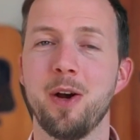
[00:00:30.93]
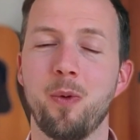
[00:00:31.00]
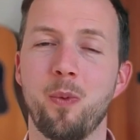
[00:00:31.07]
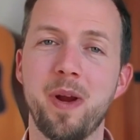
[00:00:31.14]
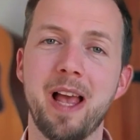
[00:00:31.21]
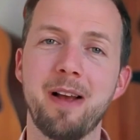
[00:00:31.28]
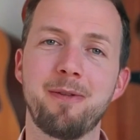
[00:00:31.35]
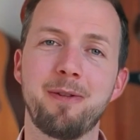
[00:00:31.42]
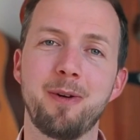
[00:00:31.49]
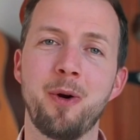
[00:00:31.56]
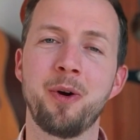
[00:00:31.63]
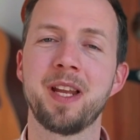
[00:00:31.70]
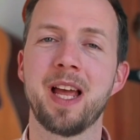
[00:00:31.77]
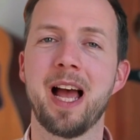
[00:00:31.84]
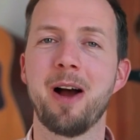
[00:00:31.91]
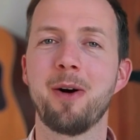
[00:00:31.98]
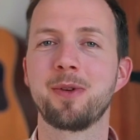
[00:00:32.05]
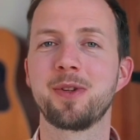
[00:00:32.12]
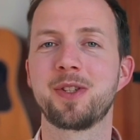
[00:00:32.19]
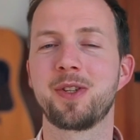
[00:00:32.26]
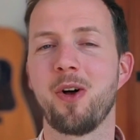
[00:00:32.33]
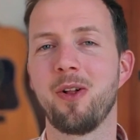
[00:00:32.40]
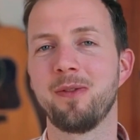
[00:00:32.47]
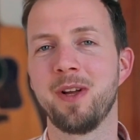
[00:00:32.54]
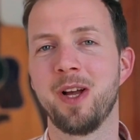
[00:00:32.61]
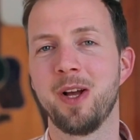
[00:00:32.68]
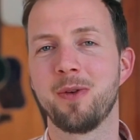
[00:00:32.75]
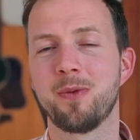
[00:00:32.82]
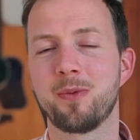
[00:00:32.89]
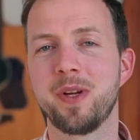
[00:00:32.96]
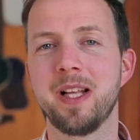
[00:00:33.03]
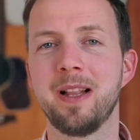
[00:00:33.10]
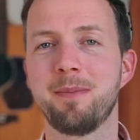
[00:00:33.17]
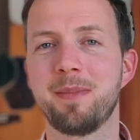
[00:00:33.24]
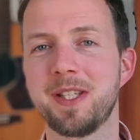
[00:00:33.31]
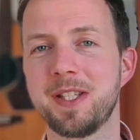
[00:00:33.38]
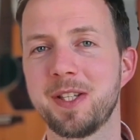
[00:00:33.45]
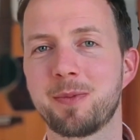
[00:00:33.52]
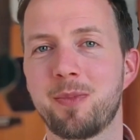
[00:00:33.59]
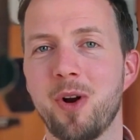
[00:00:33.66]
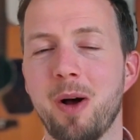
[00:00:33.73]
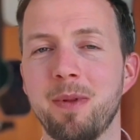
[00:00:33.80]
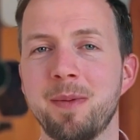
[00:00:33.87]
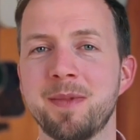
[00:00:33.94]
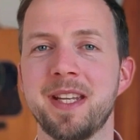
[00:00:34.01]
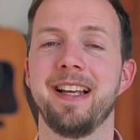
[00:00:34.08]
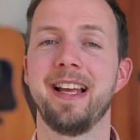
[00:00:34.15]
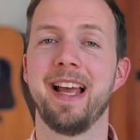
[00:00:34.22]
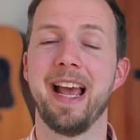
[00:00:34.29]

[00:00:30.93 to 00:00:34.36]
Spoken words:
We have learned how to solve real business problems,